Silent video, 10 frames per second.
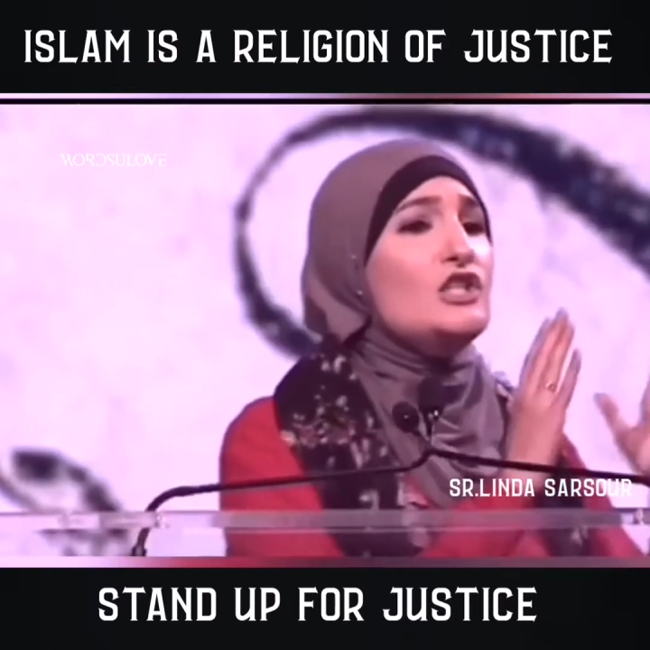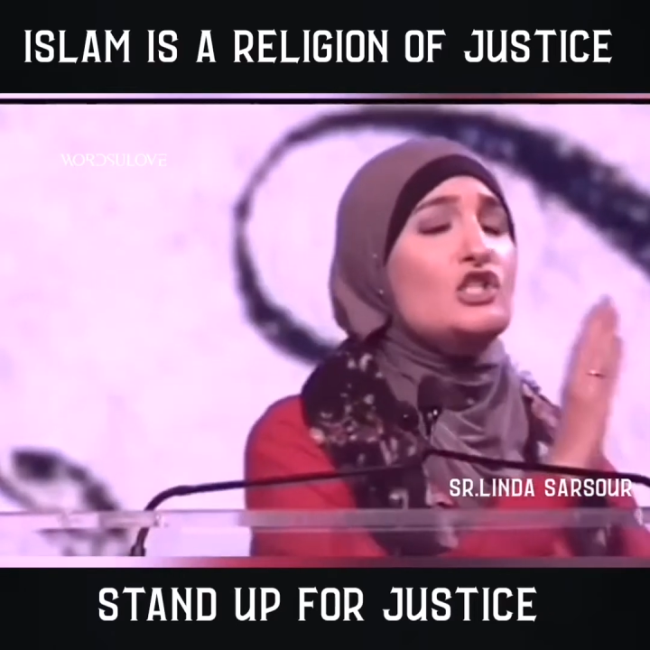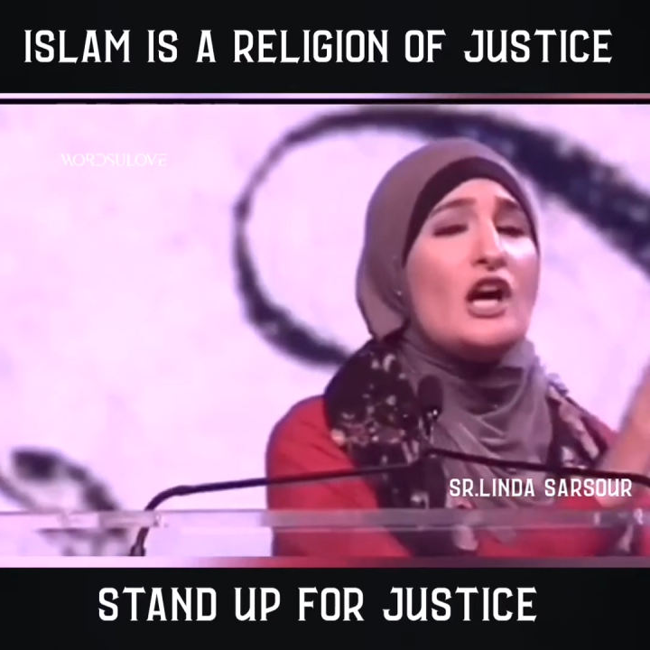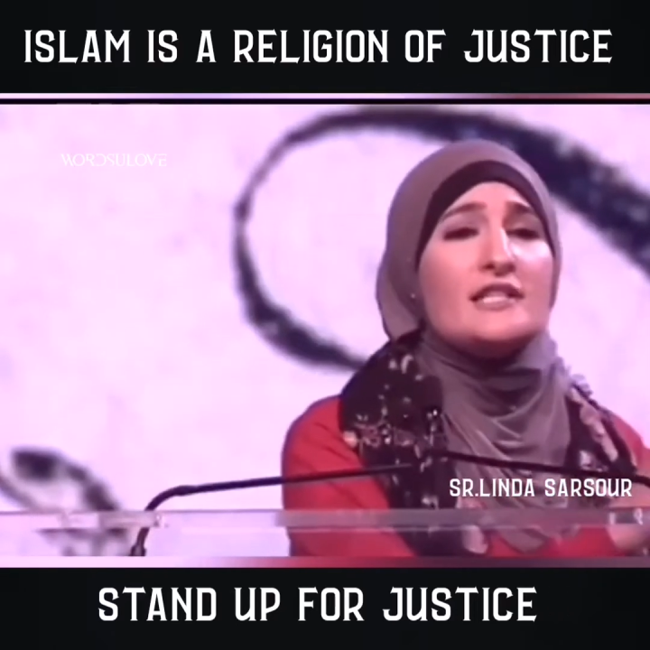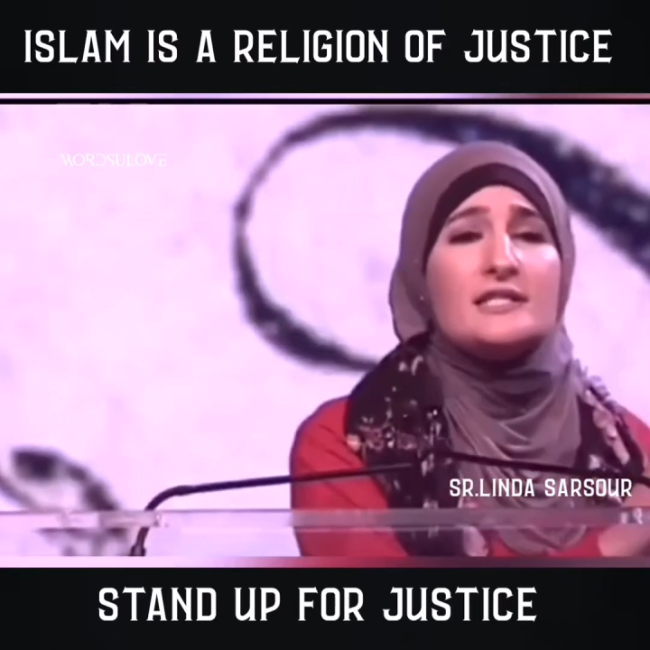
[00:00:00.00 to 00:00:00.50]

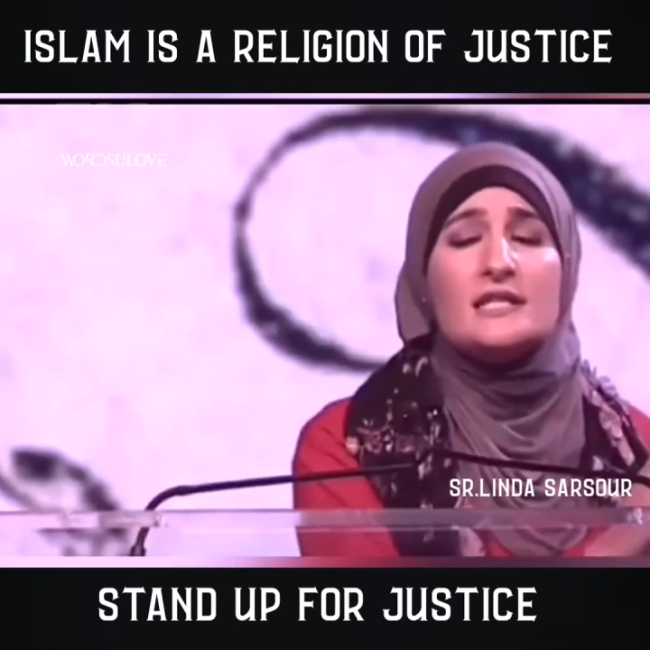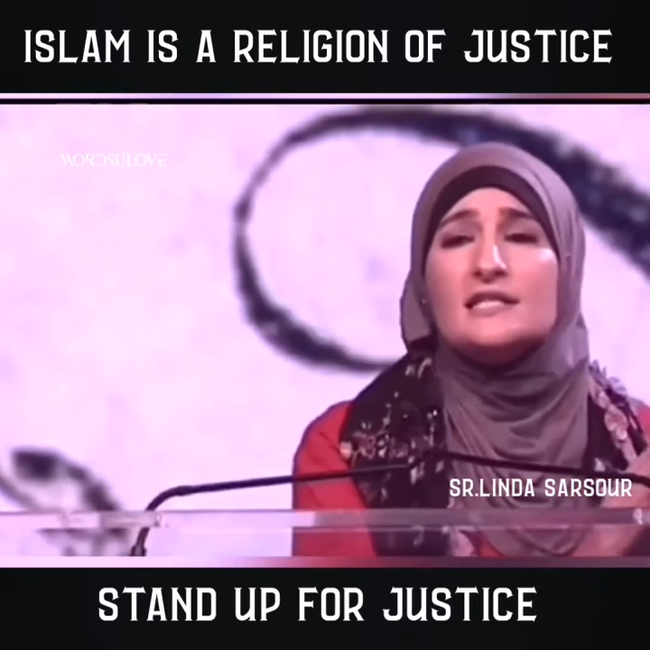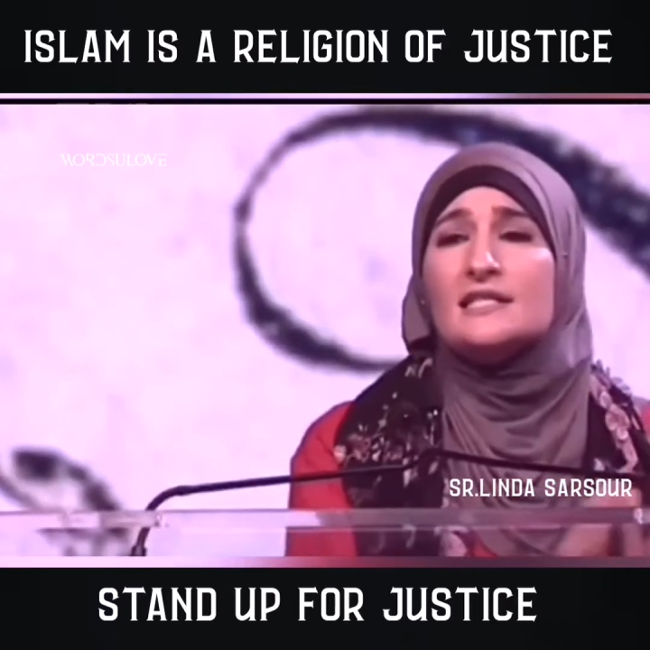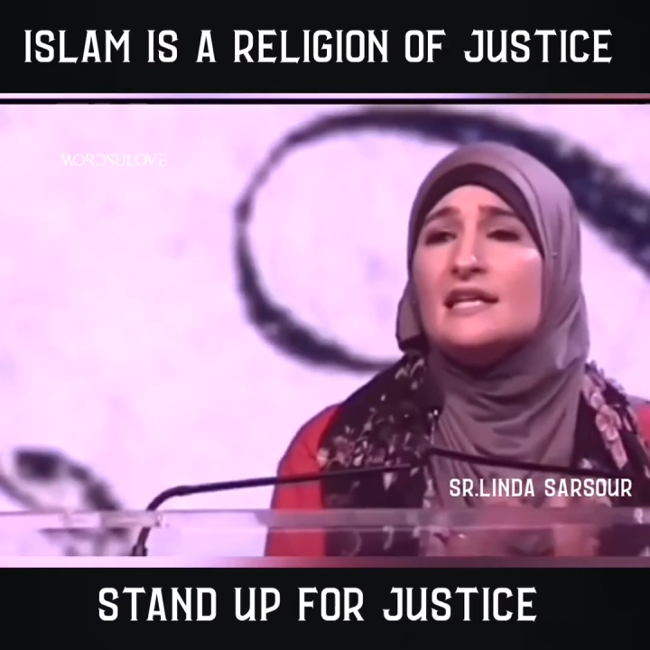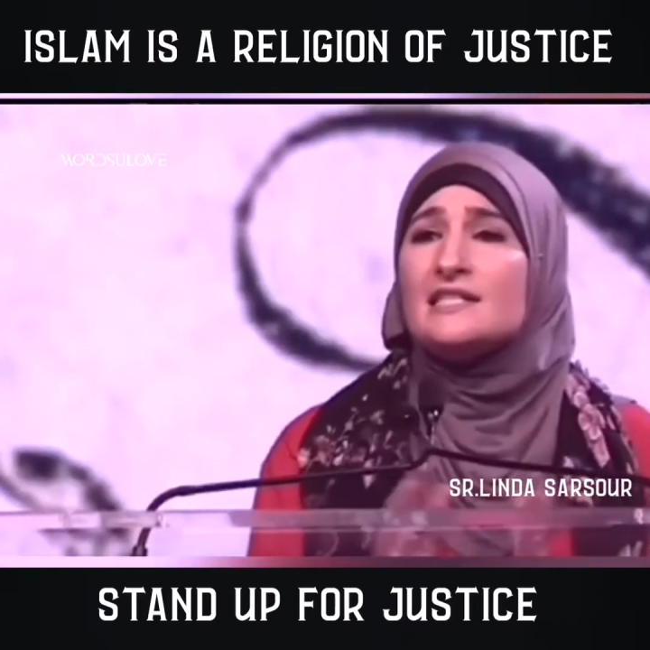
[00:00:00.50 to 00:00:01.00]

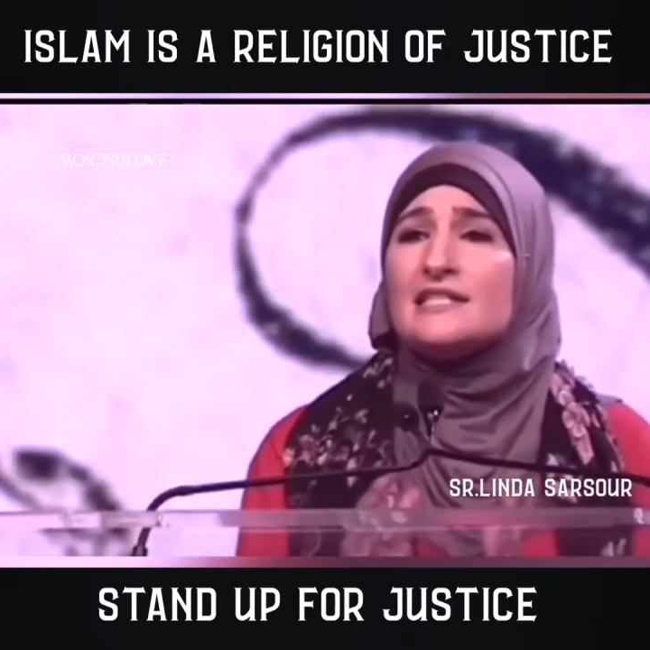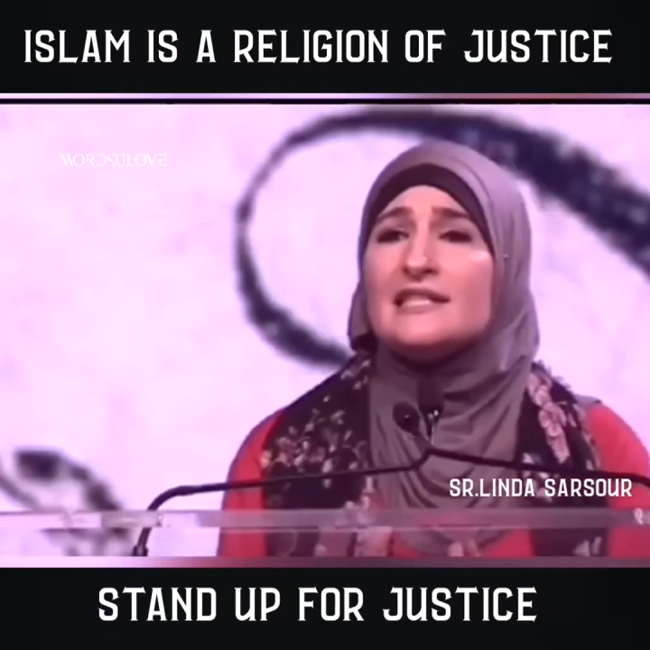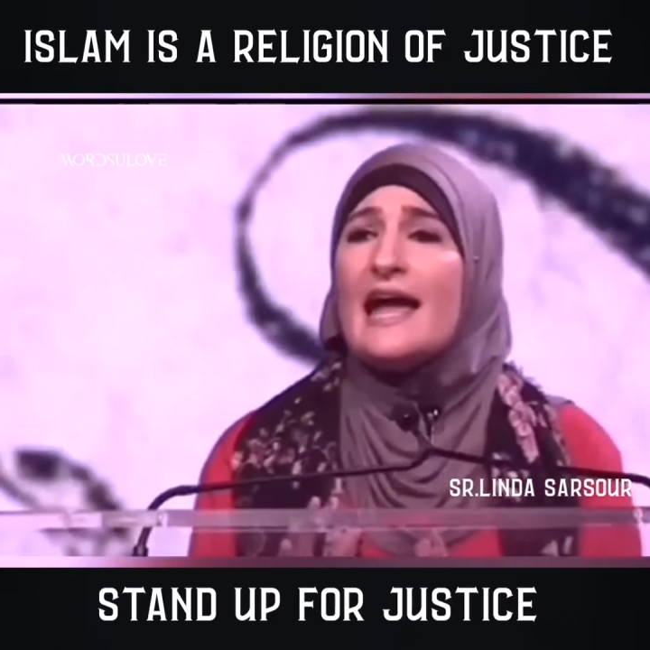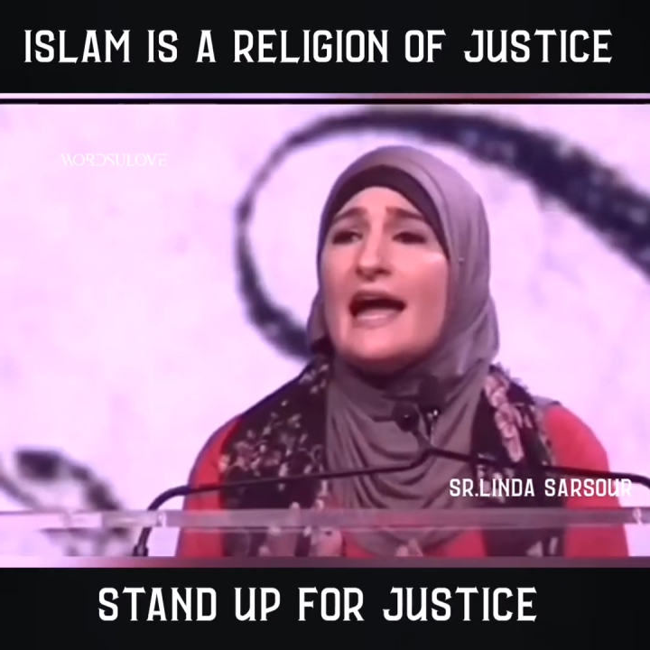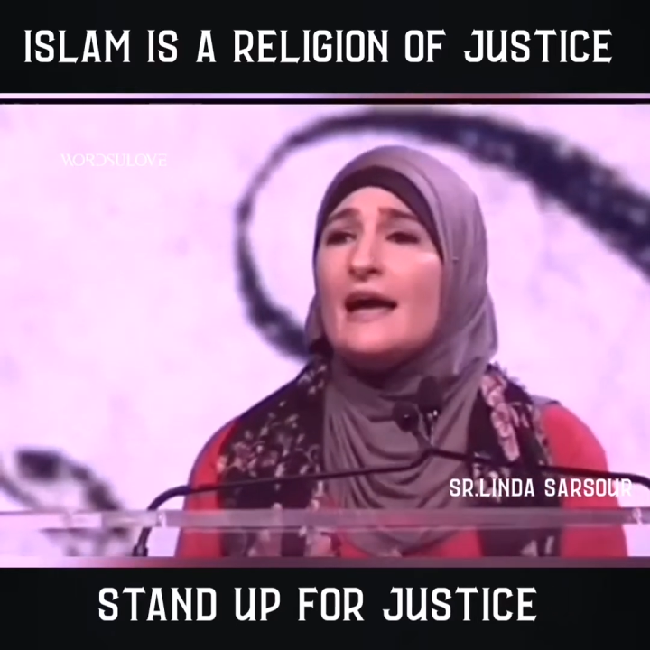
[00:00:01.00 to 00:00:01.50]
justice in
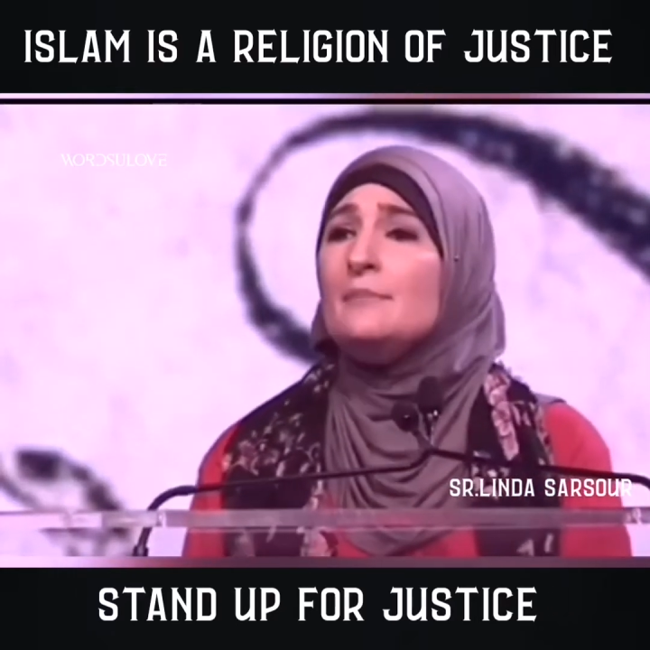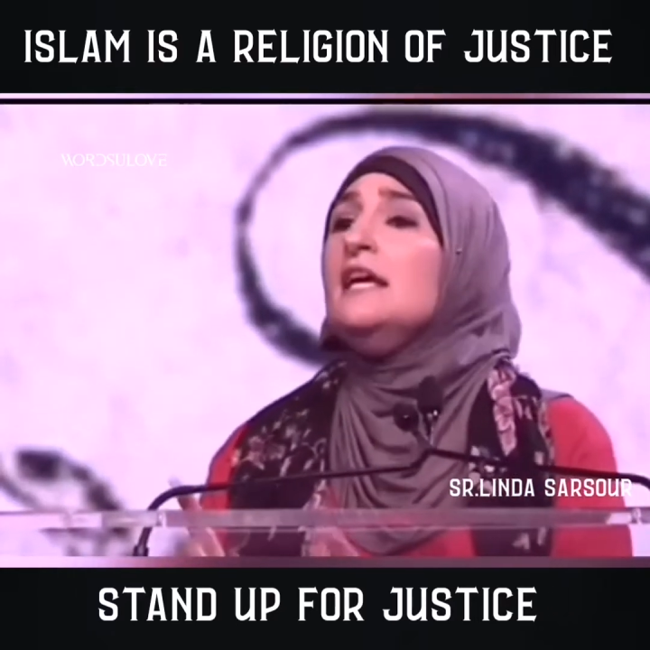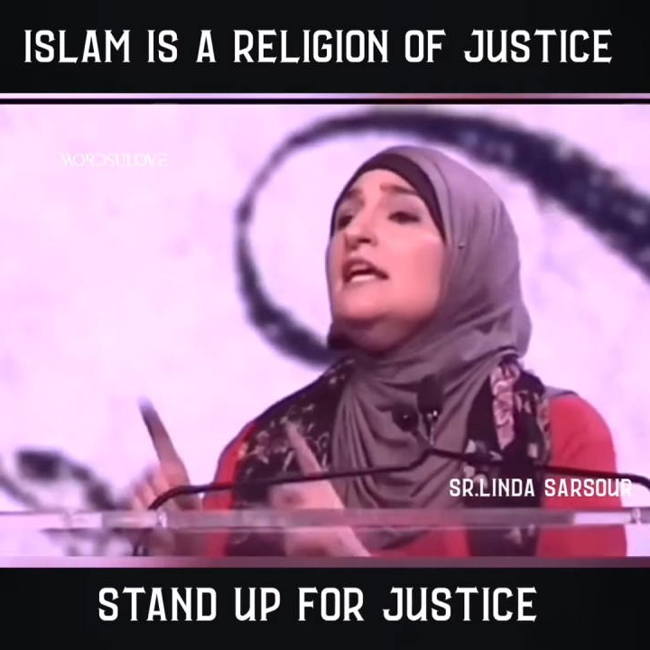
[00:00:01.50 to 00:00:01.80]
Islam